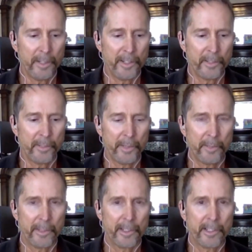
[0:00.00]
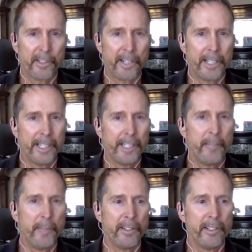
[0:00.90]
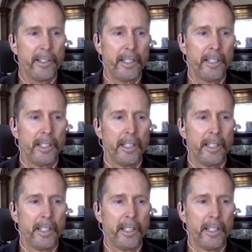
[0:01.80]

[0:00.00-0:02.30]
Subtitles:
as we were creating community